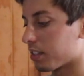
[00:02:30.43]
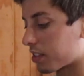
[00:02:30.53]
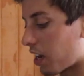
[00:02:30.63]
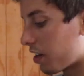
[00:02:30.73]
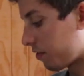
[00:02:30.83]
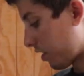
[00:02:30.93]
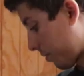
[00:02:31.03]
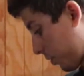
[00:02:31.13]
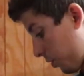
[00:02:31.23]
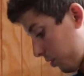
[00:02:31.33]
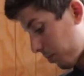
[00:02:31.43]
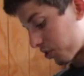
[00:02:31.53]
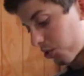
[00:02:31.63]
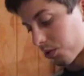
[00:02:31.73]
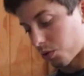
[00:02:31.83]
It's kind of difficult,
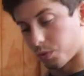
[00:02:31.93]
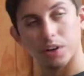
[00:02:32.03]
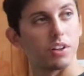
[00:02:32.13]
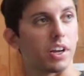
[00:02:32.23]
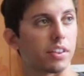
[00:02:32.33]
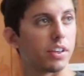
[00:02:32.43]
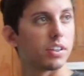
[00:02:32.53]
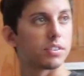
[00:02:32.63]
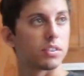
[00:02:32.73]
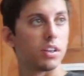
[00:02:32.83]
especially with a wheel like this.